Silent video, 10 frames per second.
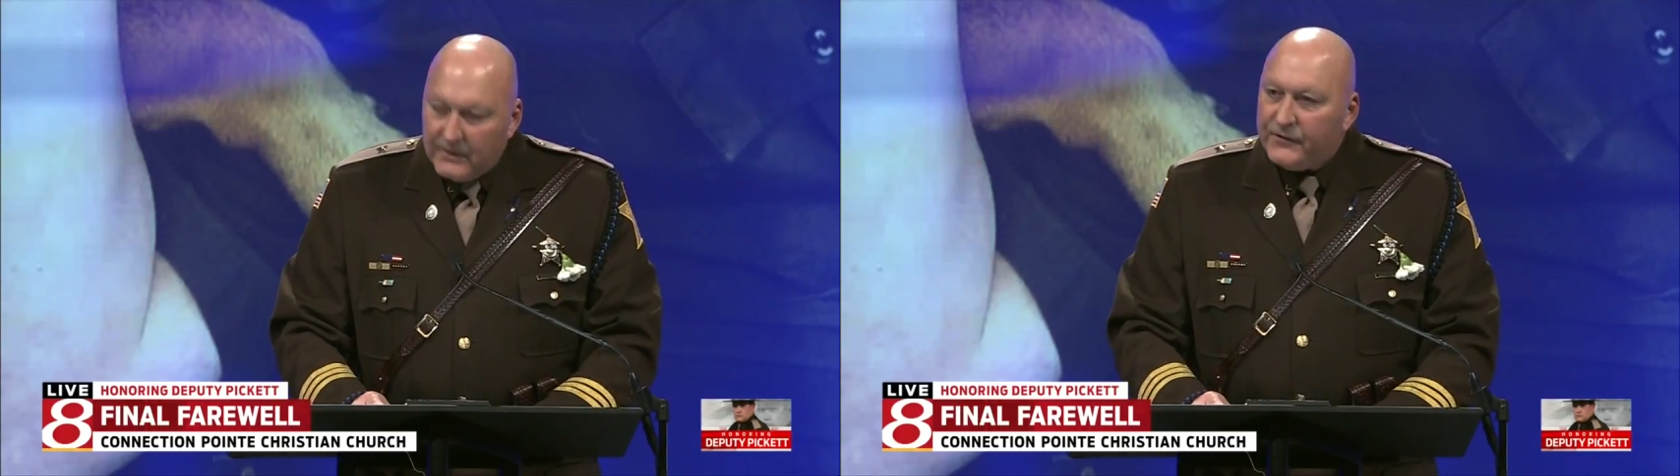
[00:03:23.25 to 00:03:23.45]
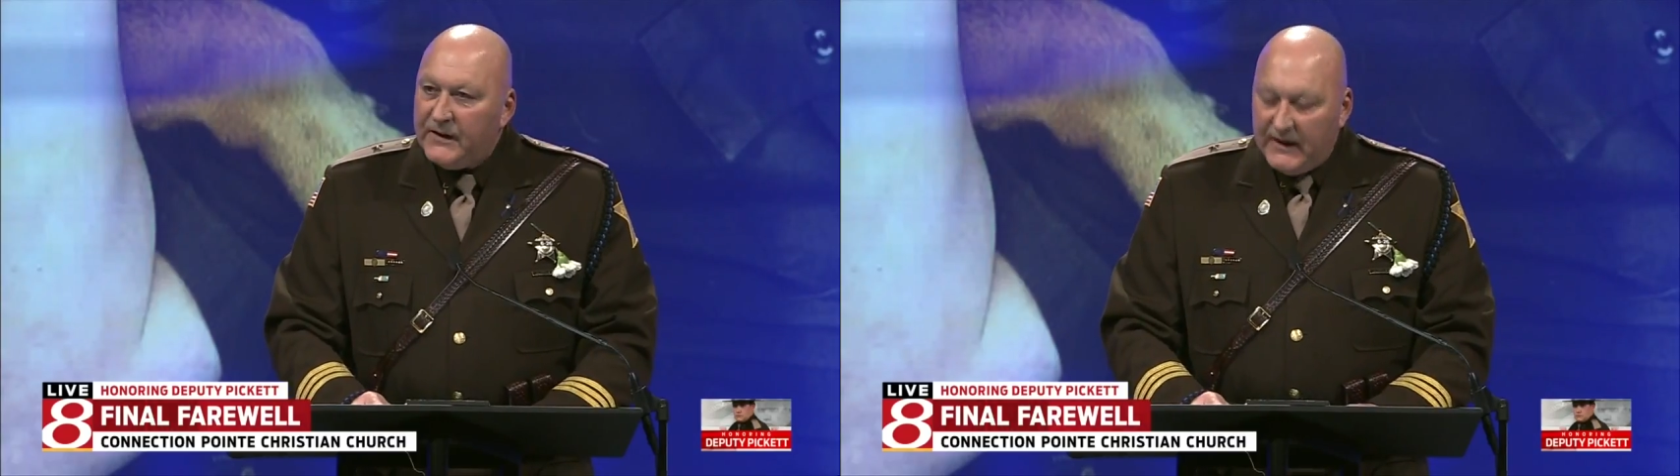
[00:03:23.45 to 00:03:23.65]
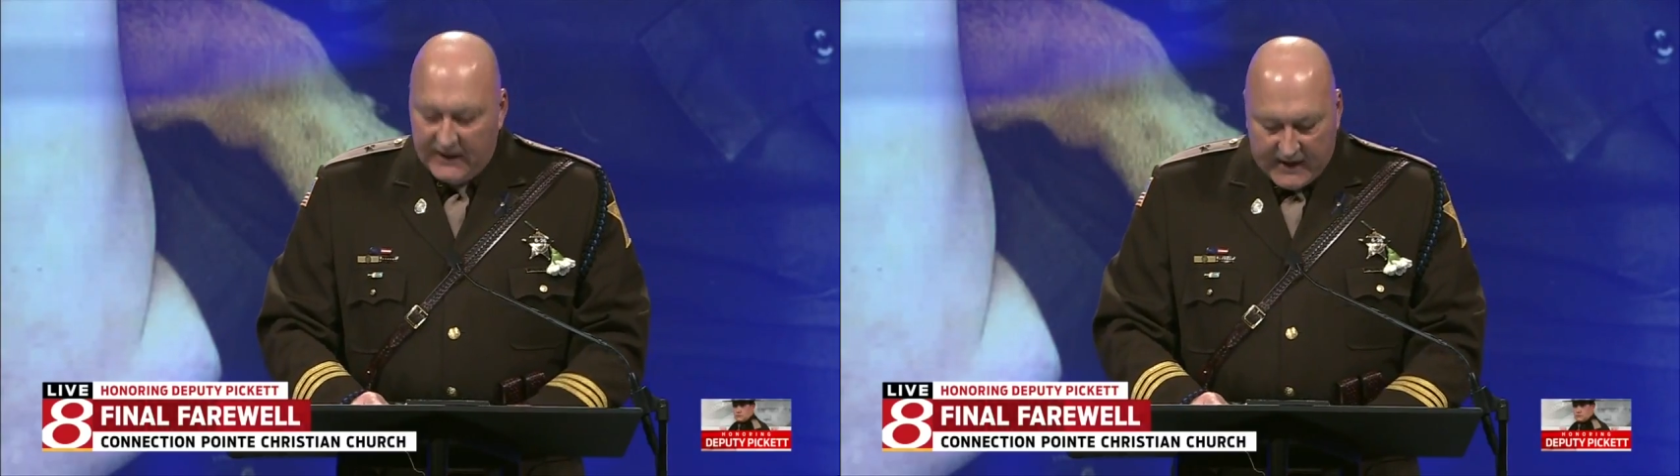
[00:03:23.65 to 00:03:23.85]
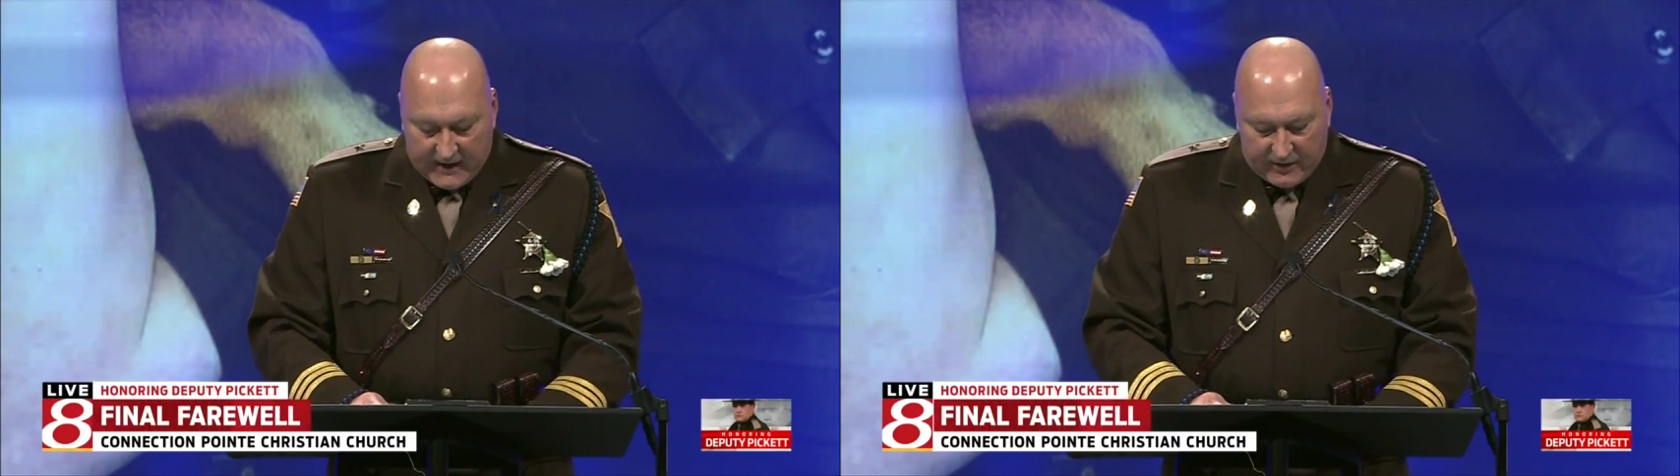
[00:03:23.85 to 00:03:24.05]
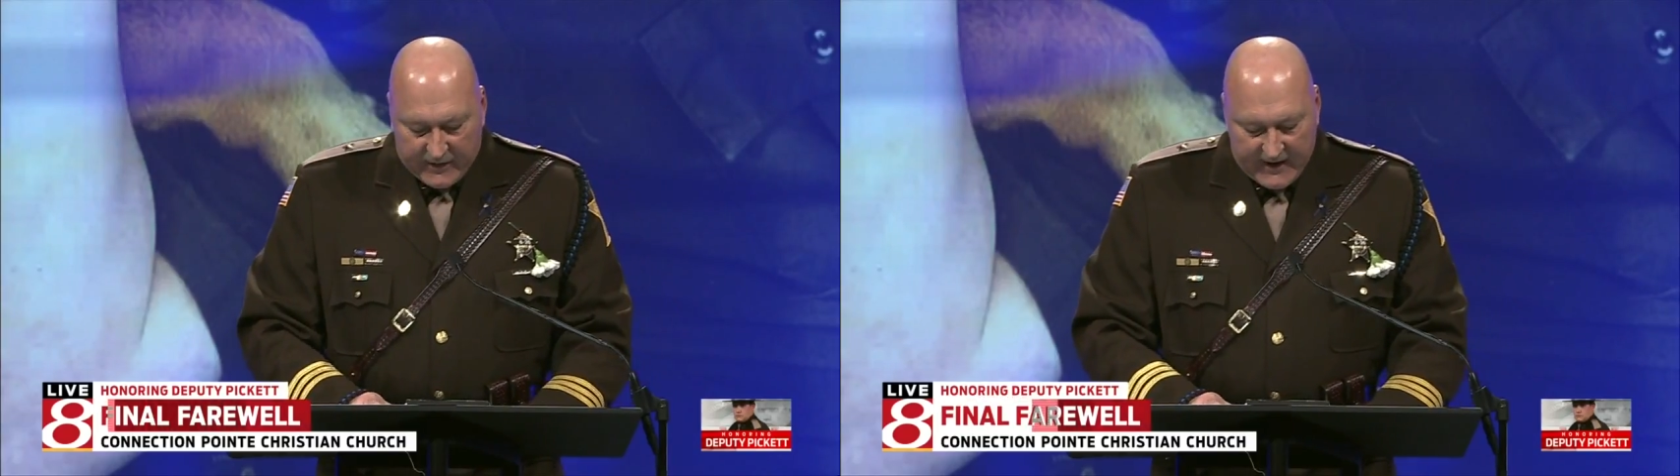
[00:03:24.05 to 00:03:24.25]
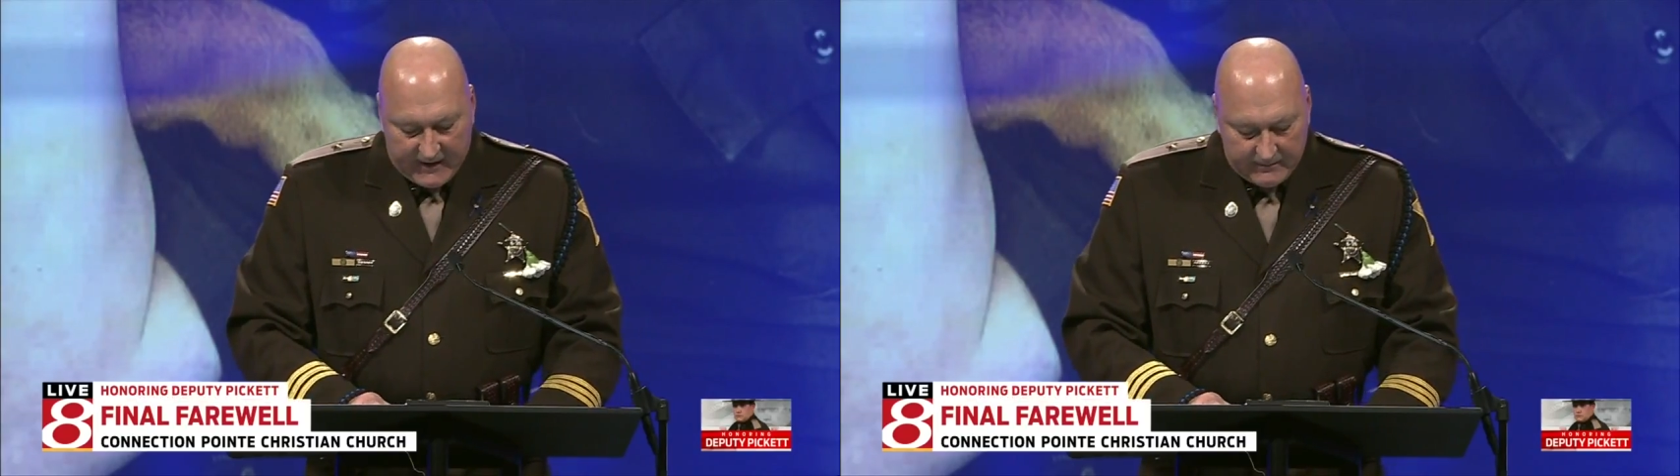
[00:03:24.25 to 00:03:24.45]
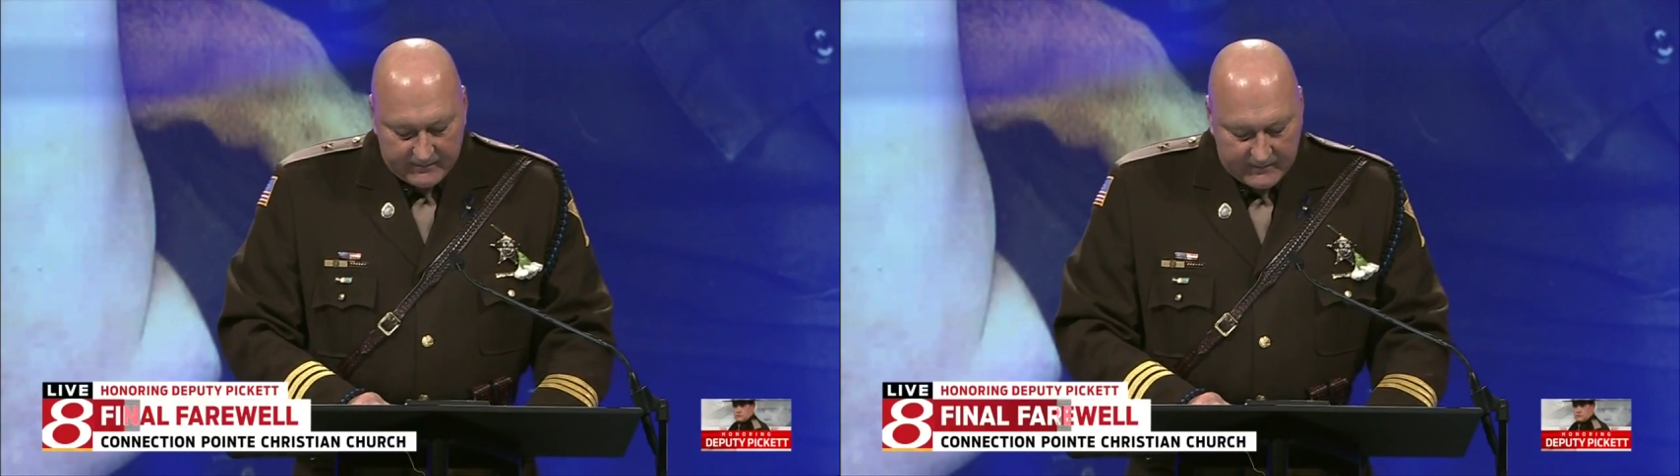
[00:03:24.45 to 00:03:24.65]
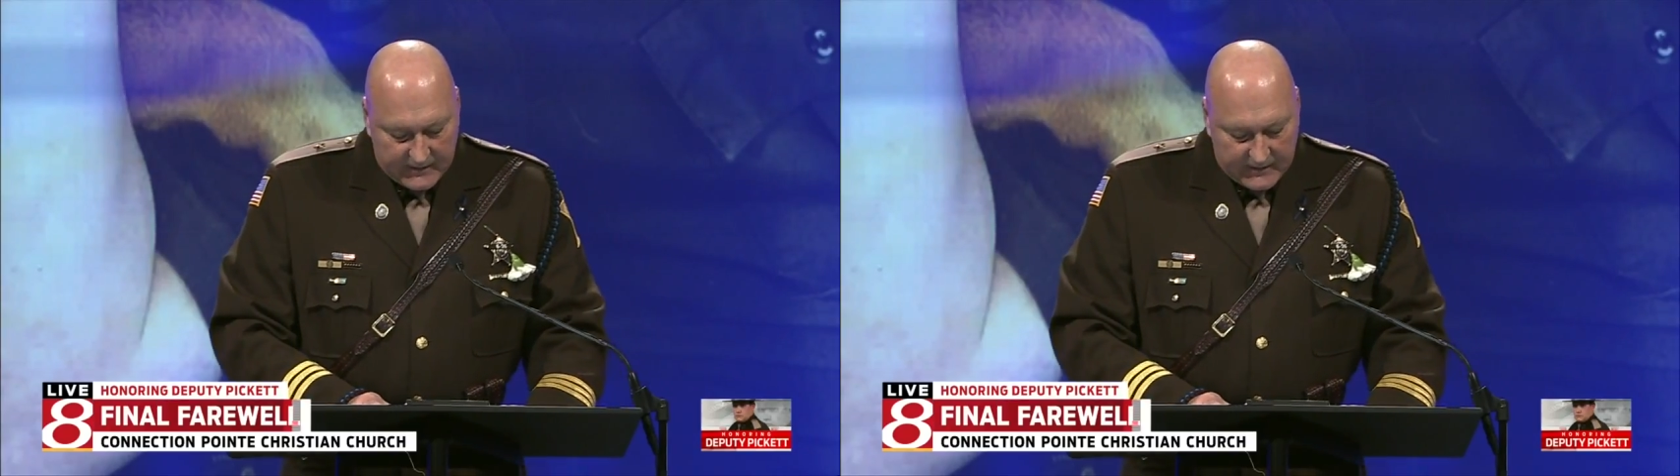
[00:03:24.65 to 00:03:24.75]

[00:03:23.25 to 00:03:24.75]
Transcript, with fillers: him if he needed anything.